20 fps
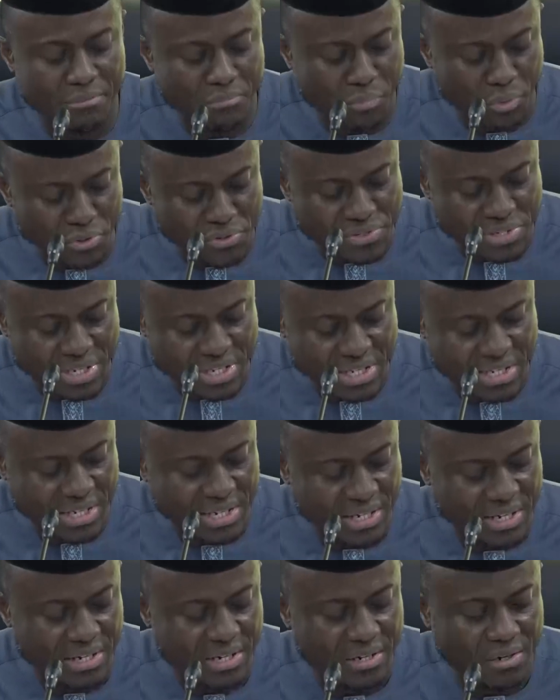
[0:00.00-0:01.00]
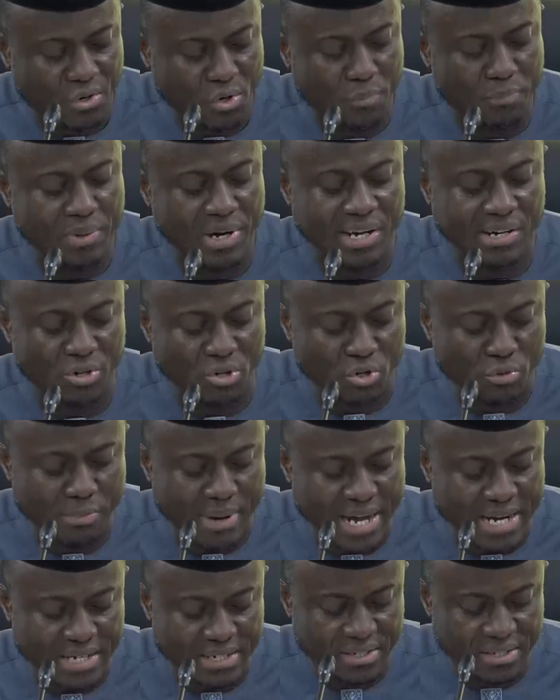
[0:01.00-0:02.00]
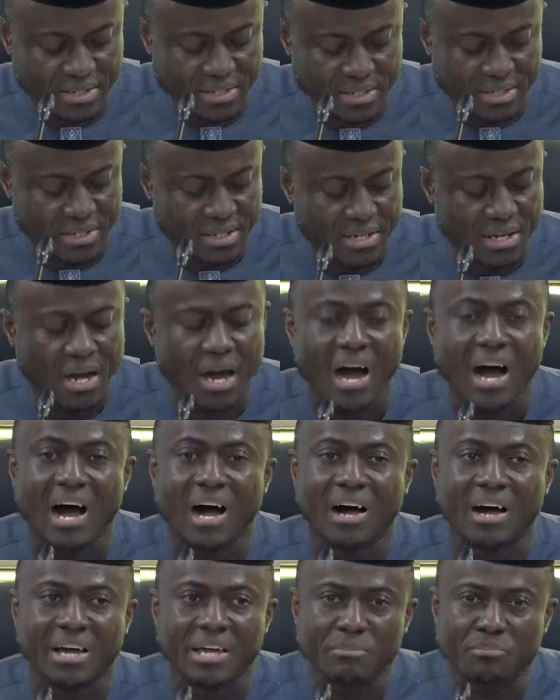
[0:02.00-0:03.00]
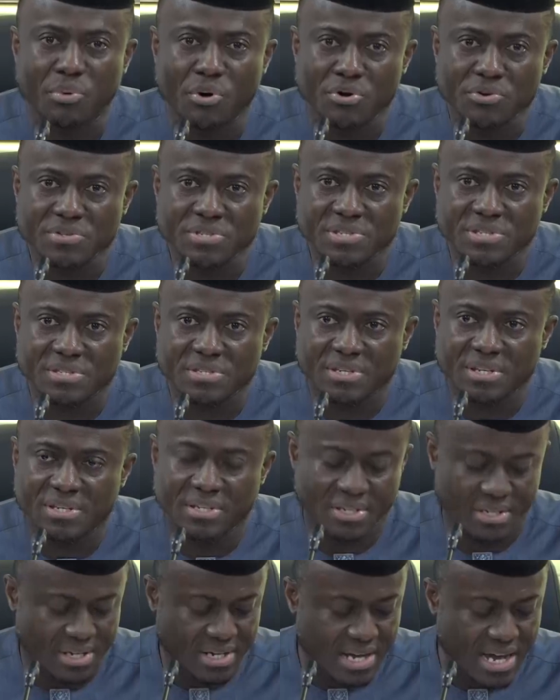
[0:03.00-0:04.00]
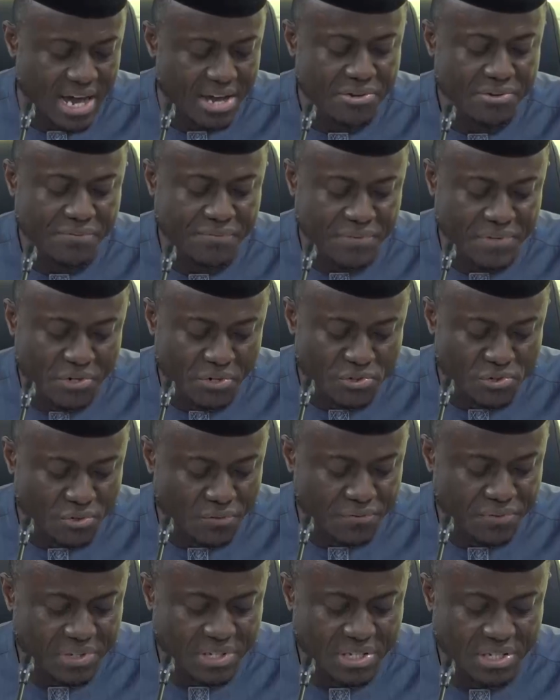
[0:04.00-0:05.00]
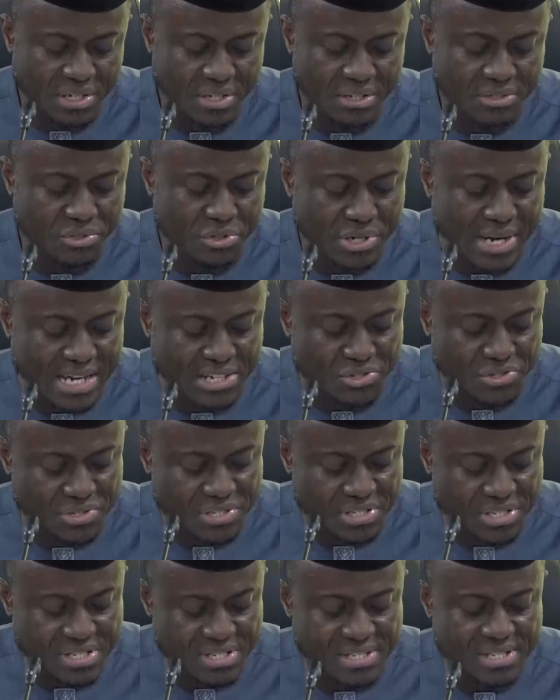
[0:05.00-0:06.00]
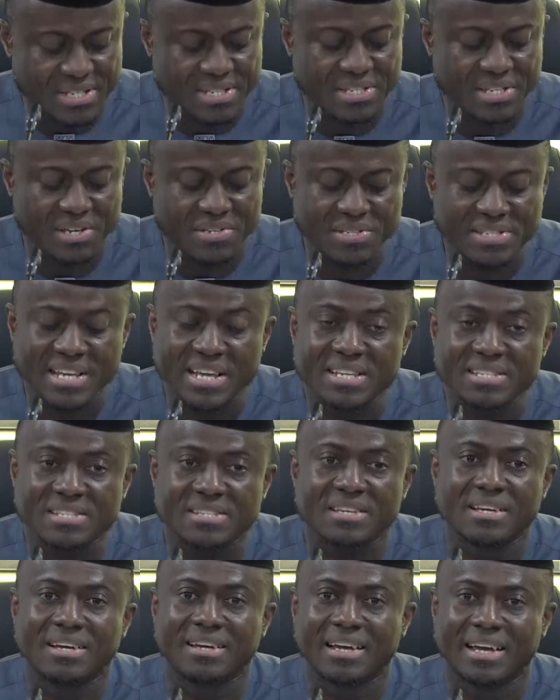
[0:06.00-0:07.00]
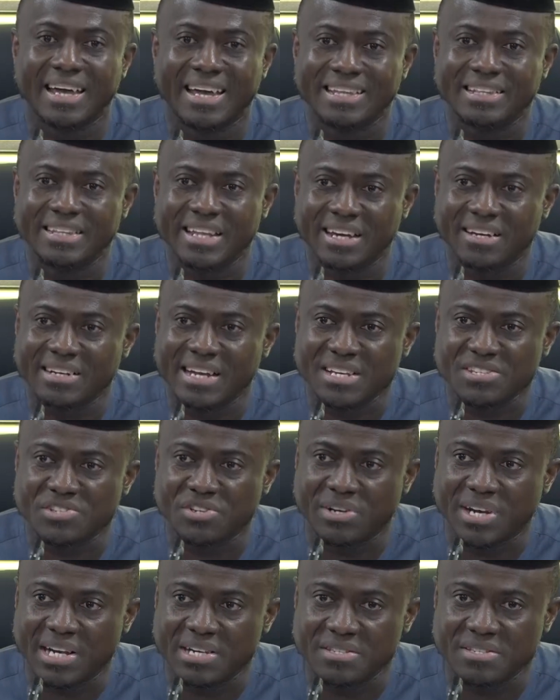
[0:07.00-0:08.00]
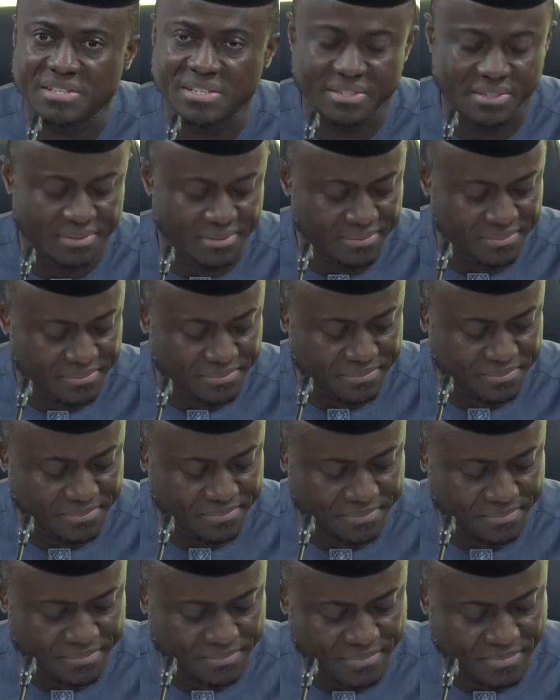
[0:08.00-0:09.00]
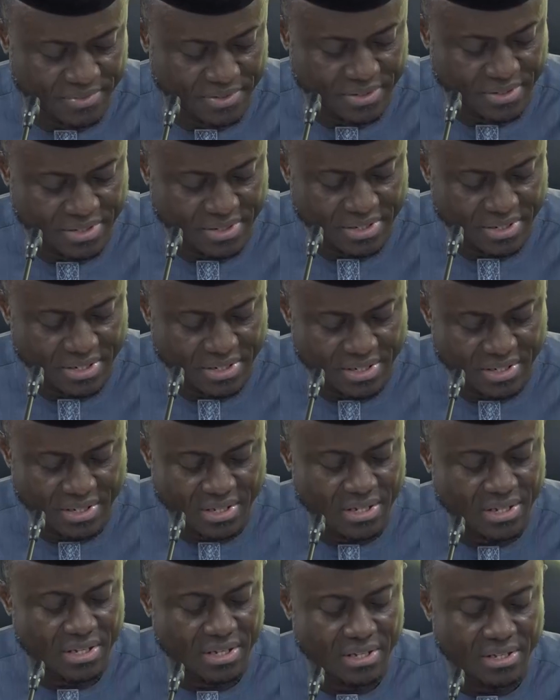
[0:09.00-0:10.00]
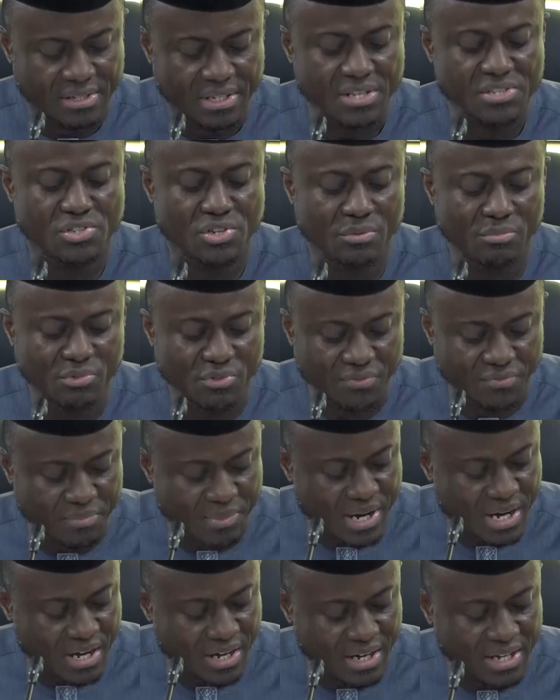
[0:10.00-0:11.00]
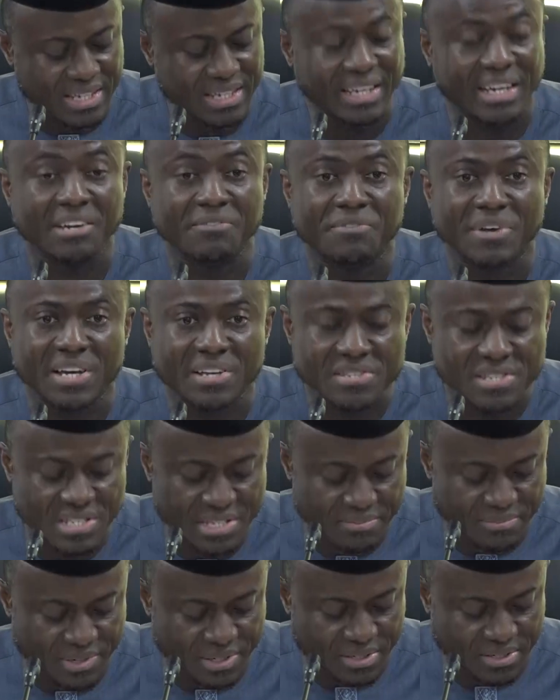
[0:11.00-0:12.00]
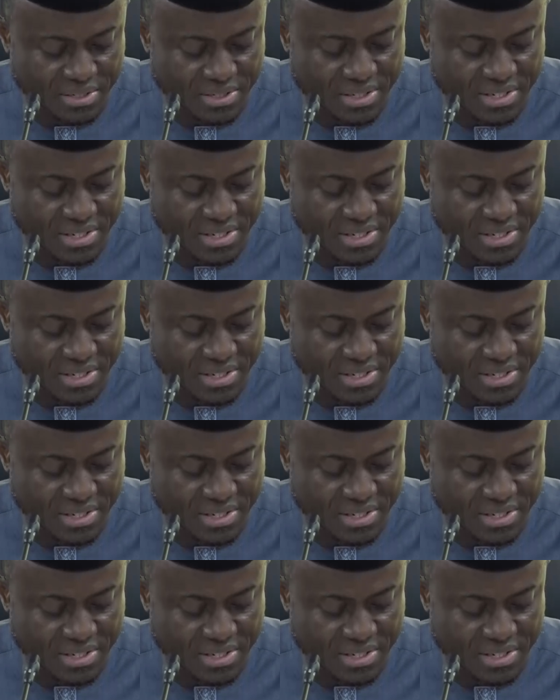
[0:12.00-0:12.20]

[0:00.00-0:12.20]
It is beyond doubt that the dialogue of judges has been firmly inscribed on the global landscape with a view to further fostering an internationalized justice system.